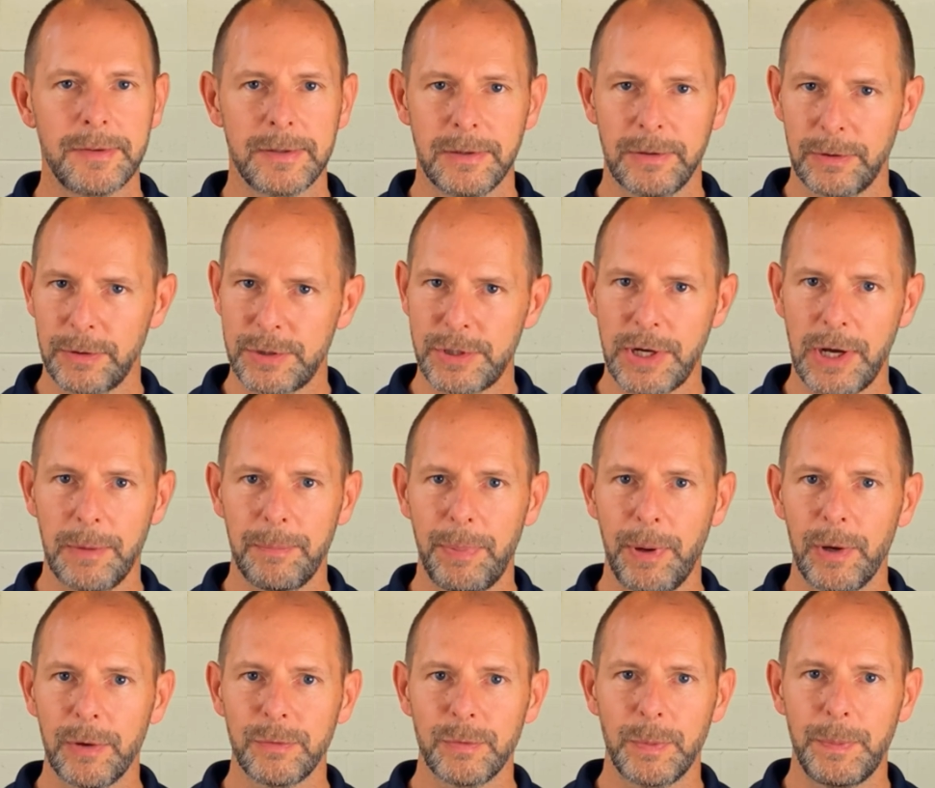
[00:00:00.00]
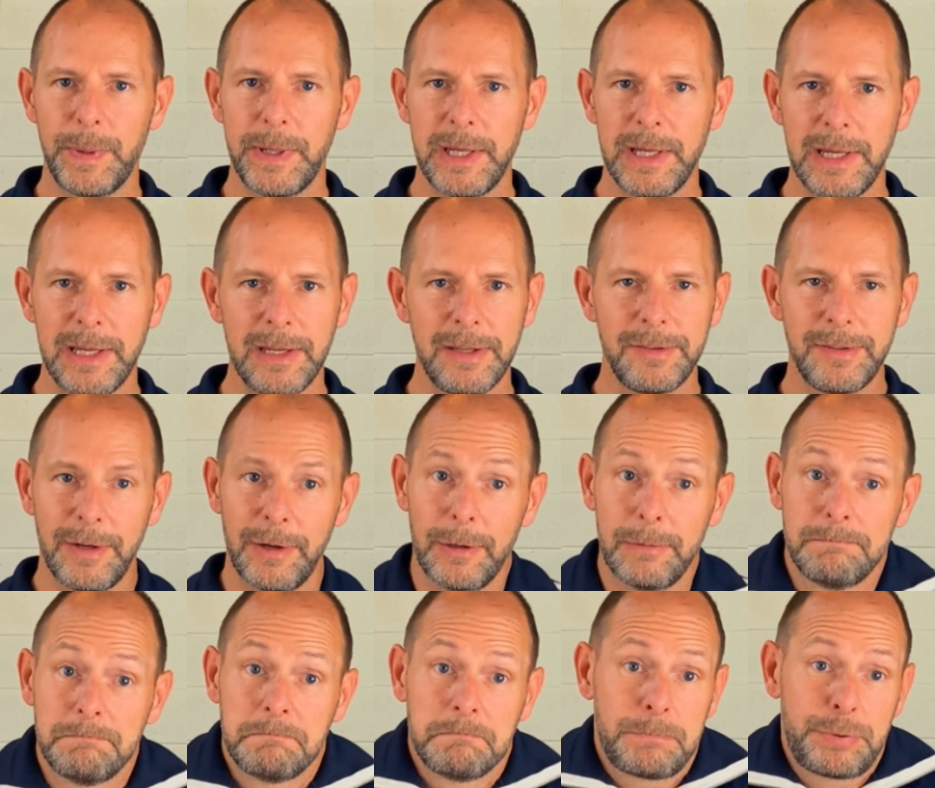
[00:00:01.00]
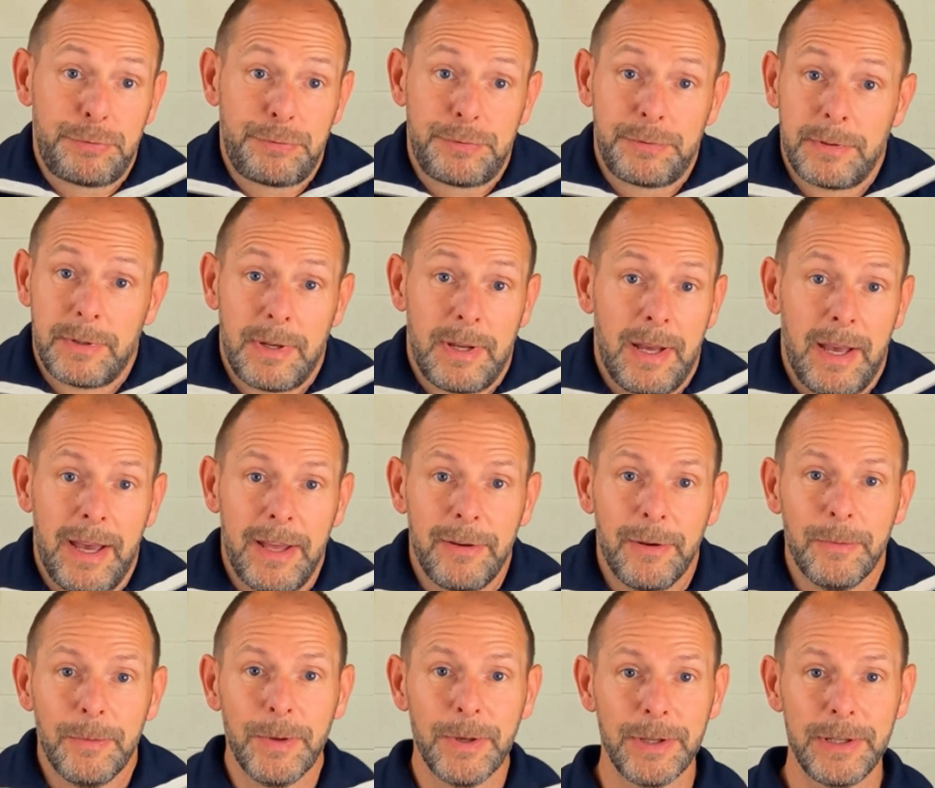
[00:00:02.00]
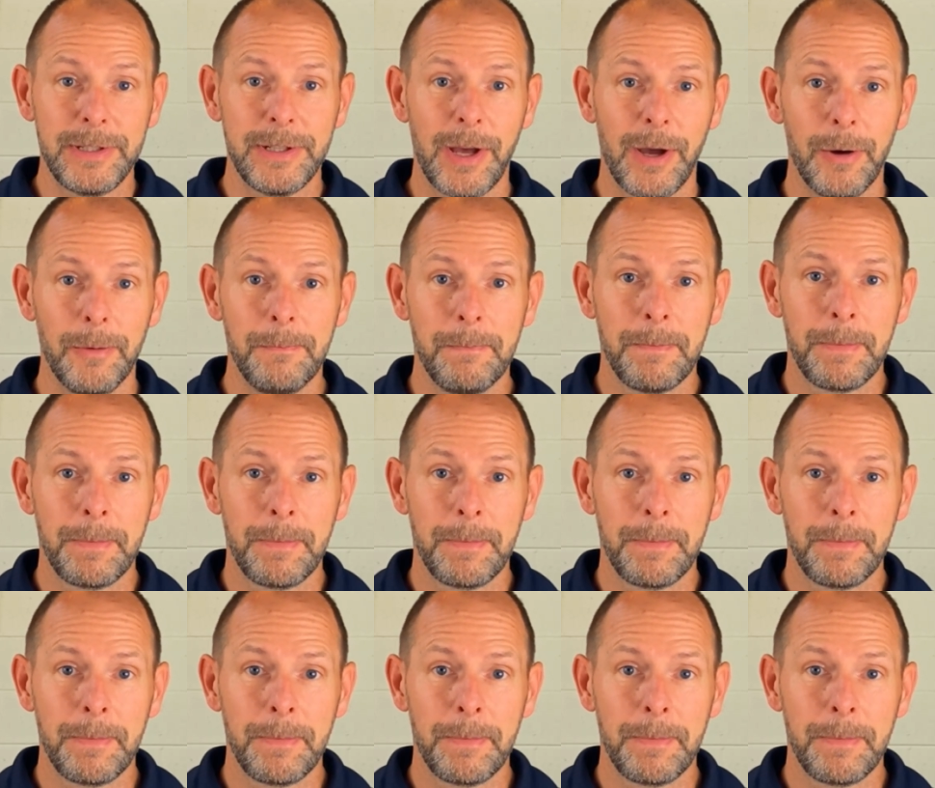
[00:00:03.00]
or chair pose would be easier. I don't really know.